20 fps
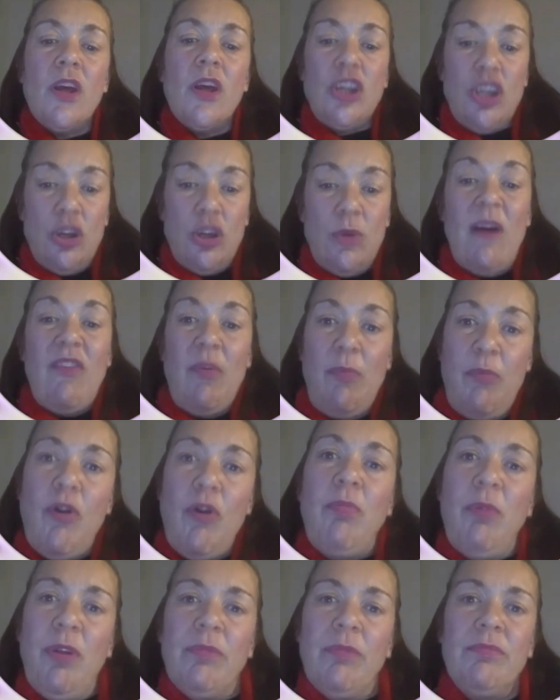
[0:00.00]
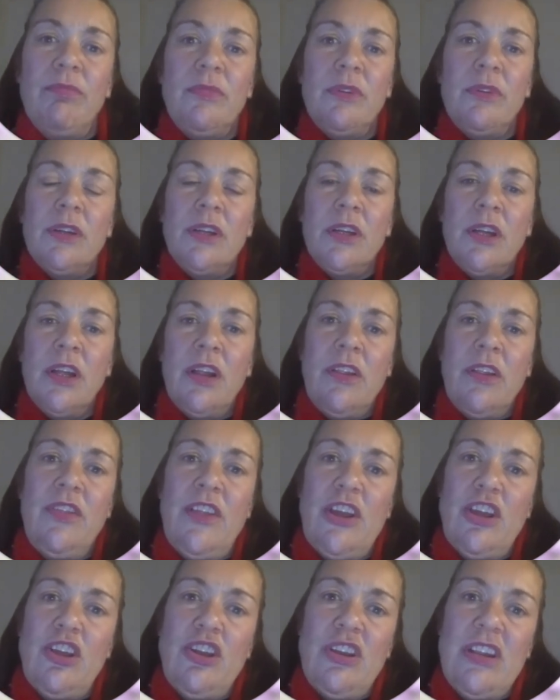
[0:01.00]
you have a problem
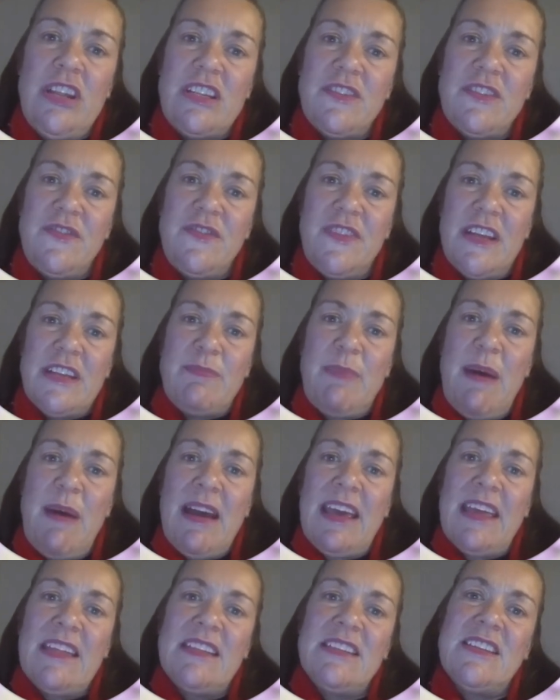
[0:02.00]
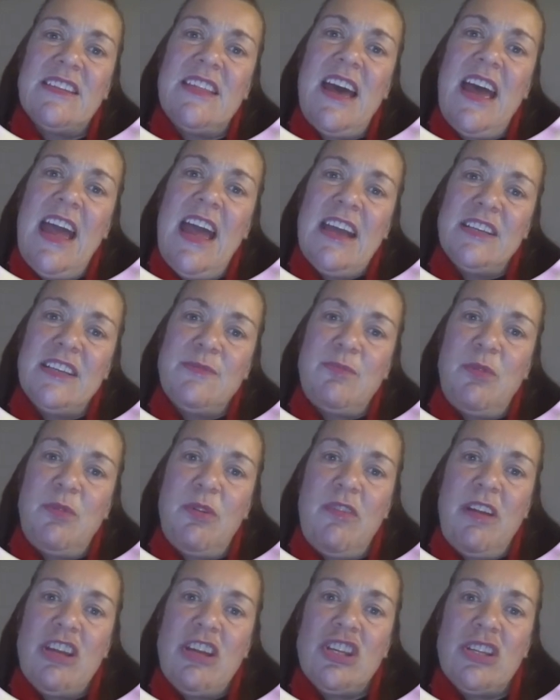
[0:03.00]
that you need to feed back into that
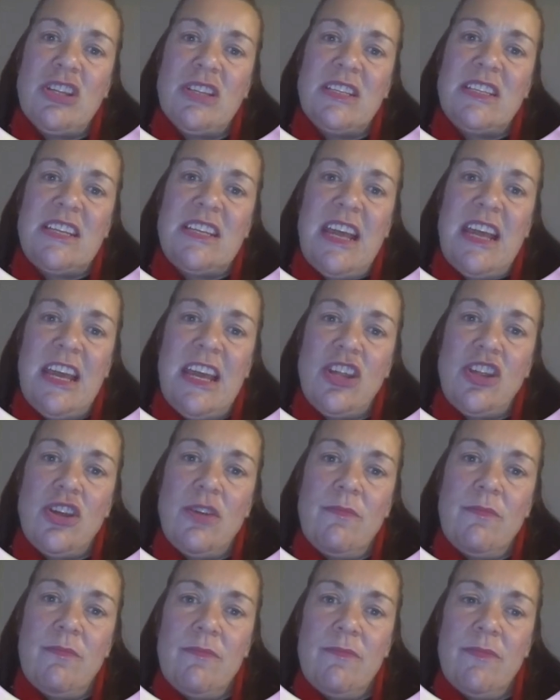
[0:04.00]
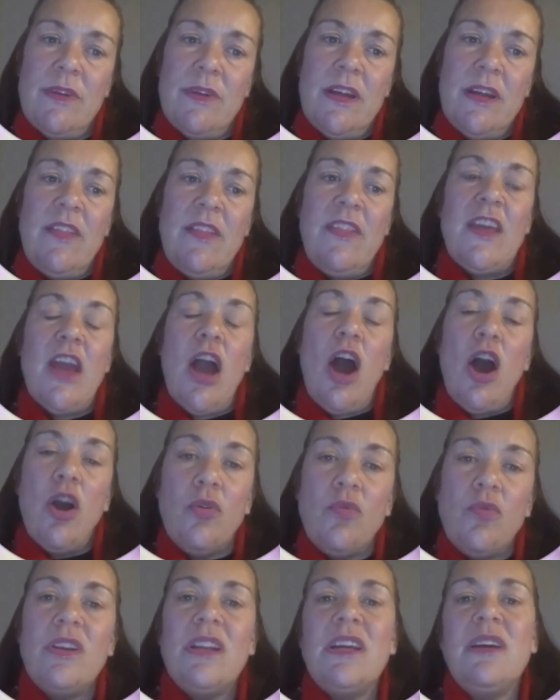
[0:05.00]
exploration stage. The
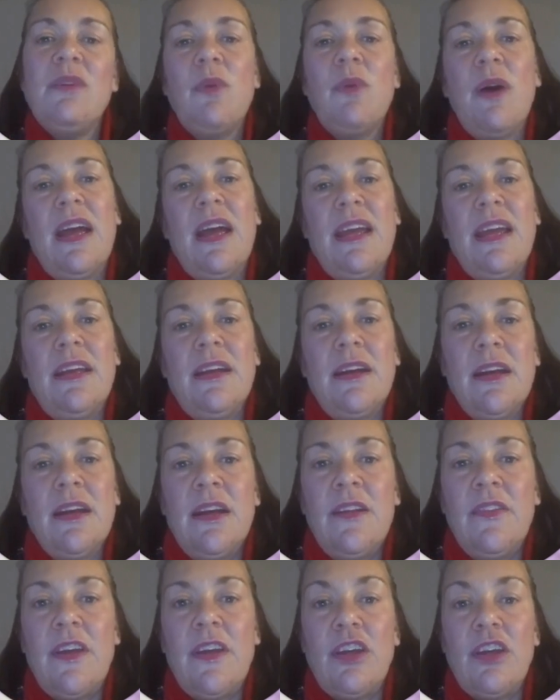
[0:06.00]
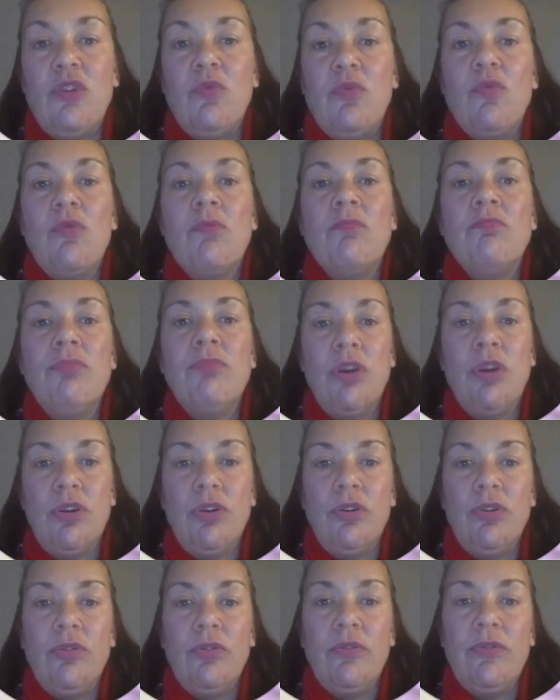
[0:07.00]
only way that you will
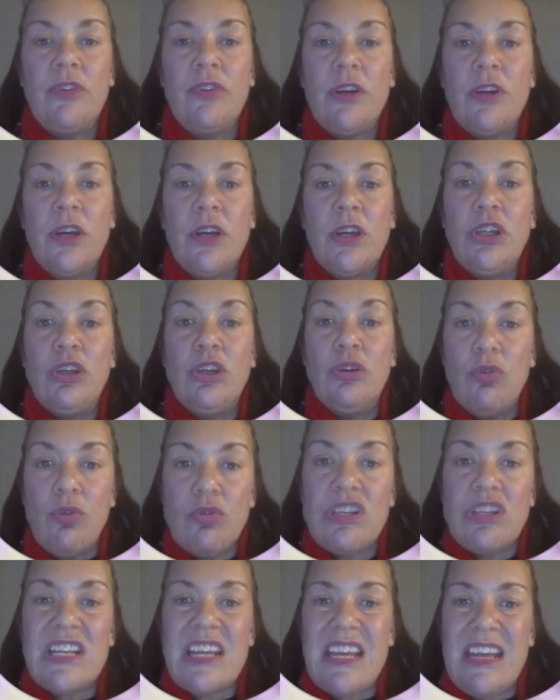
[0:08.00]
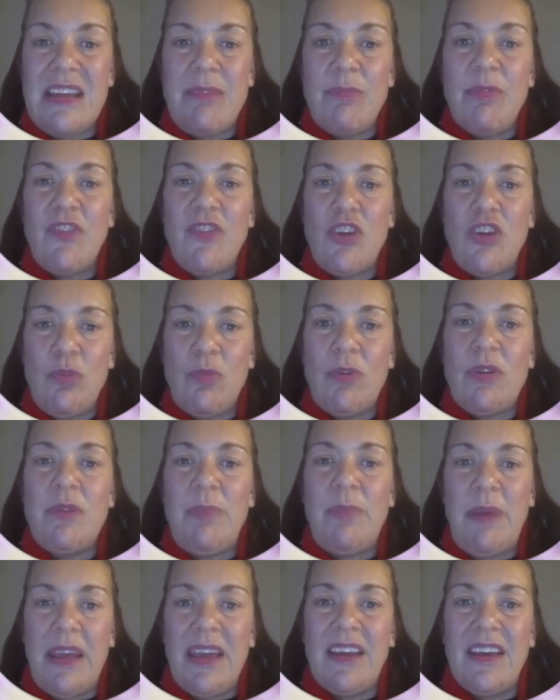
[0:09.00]
move your team of human
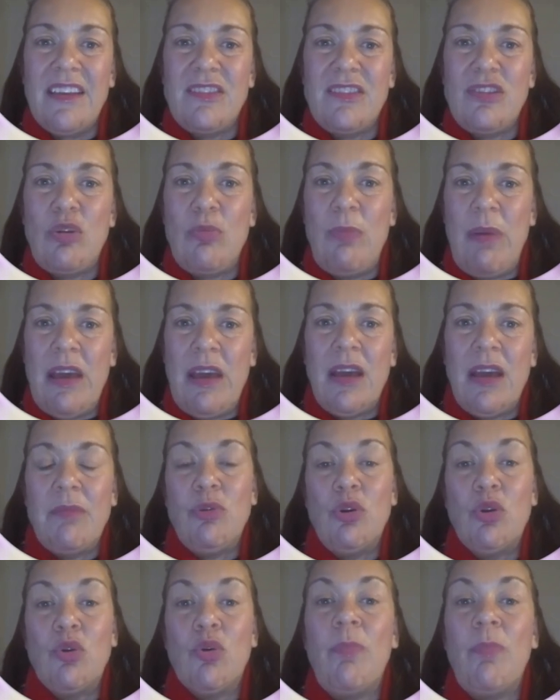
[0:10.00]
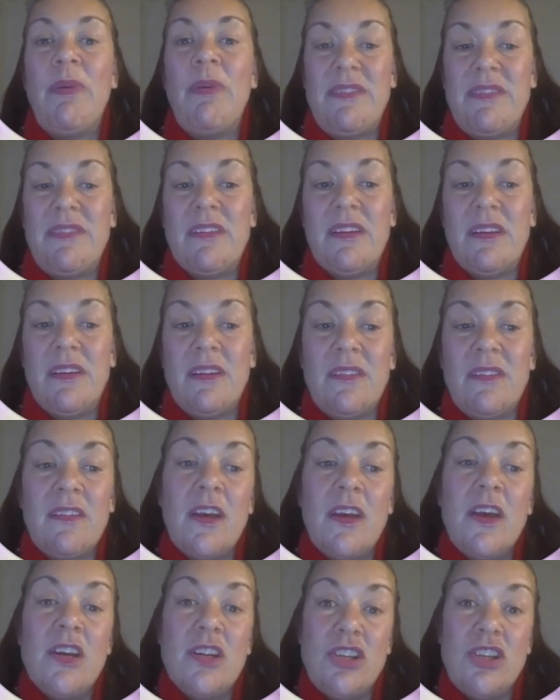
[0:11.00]
beings who make up your business
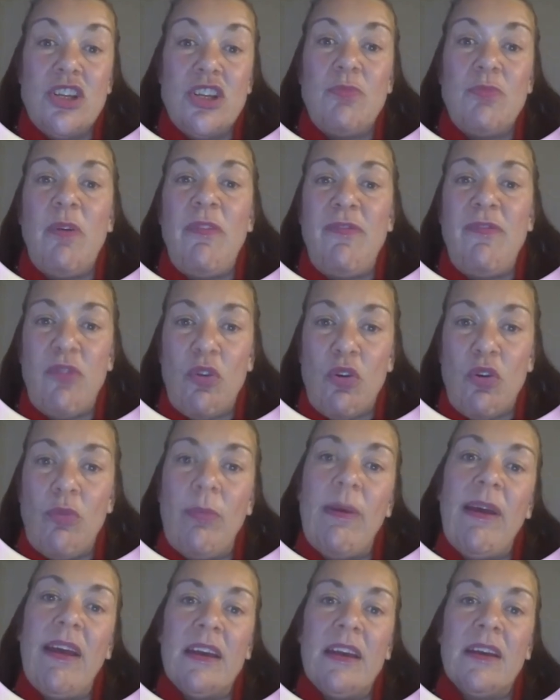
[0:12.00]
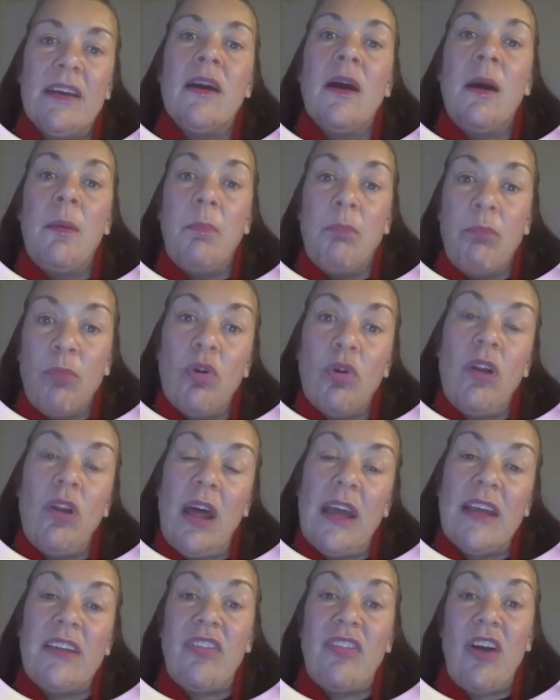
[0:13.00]
to performing more
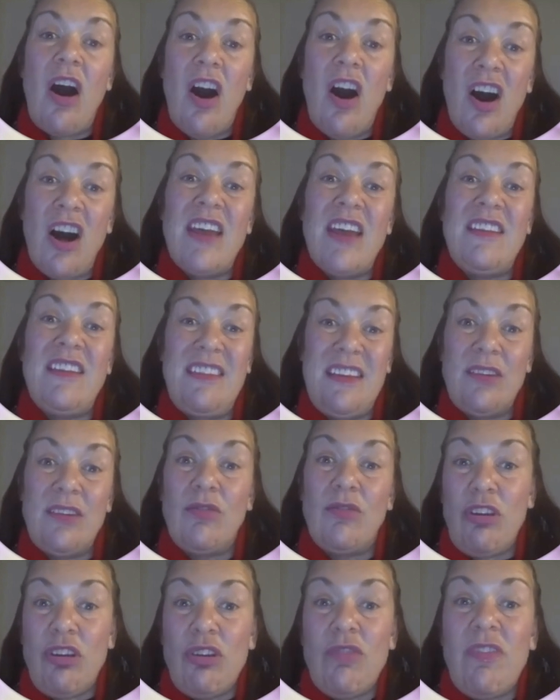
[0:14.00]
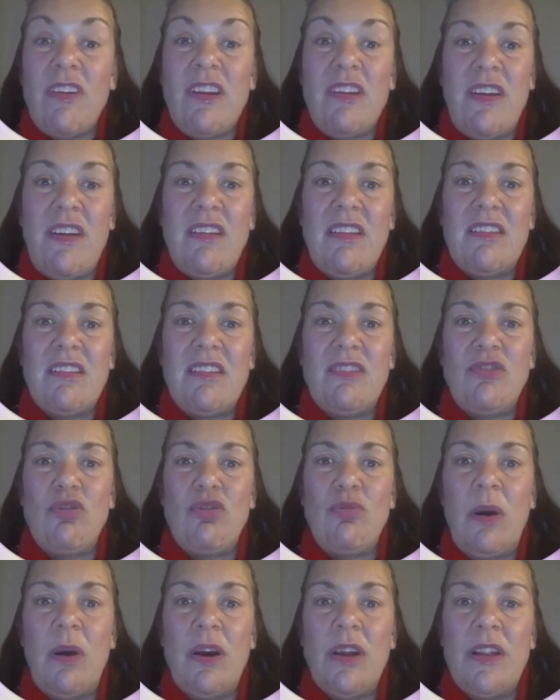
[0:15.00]
like the ideal that you've innovated in
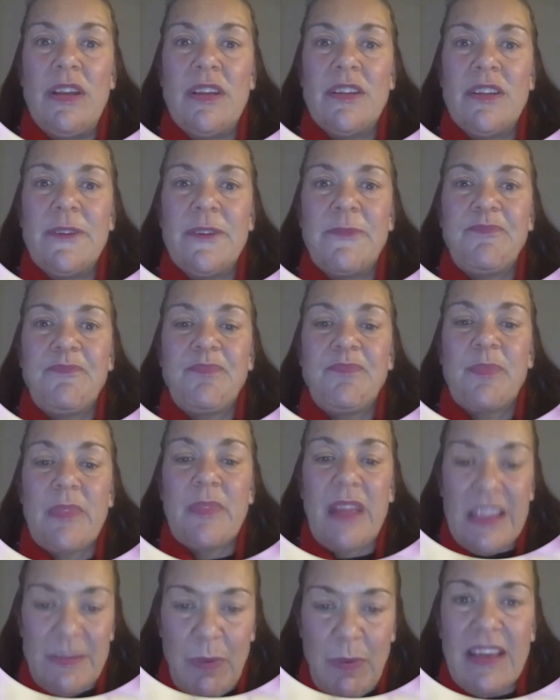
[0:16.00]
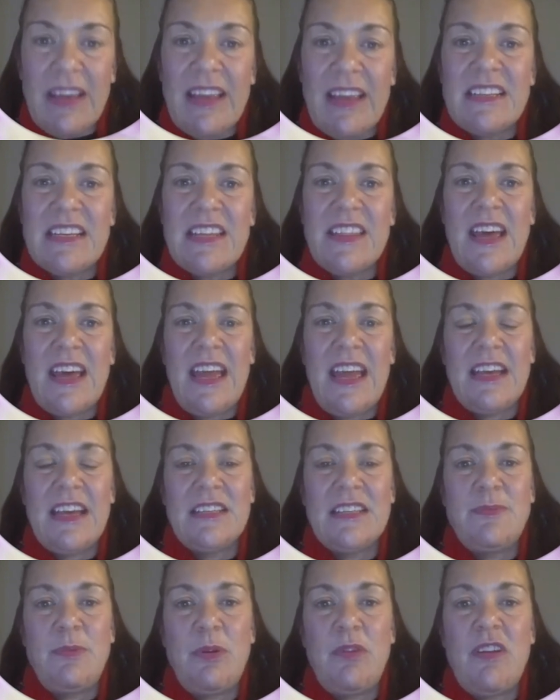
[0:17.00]
your mind is by getting that
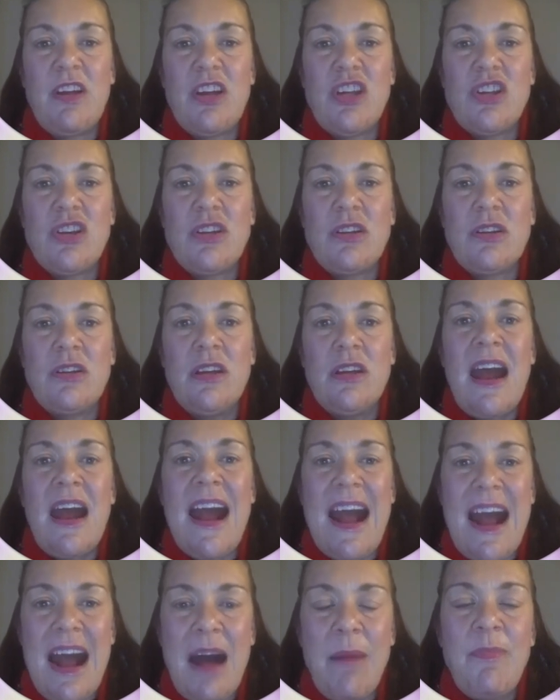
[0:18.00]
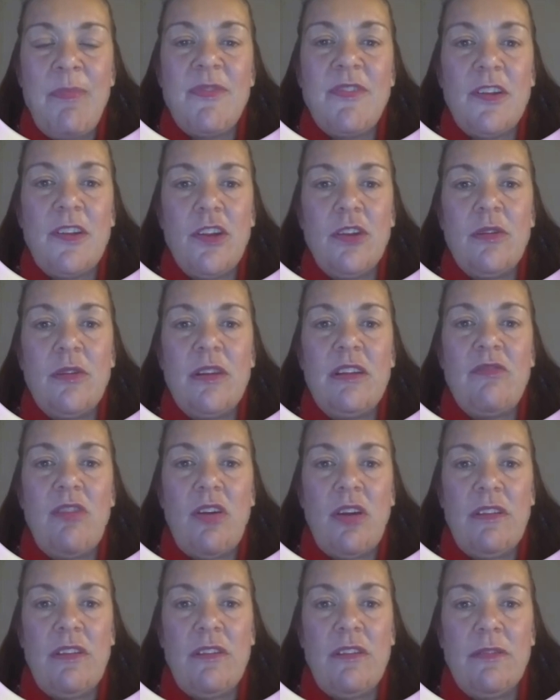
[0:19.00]
exploration absolutely
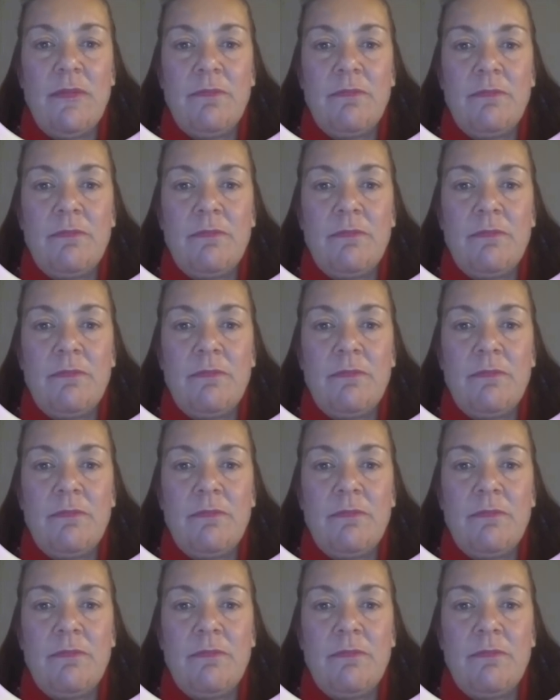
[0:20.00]
right.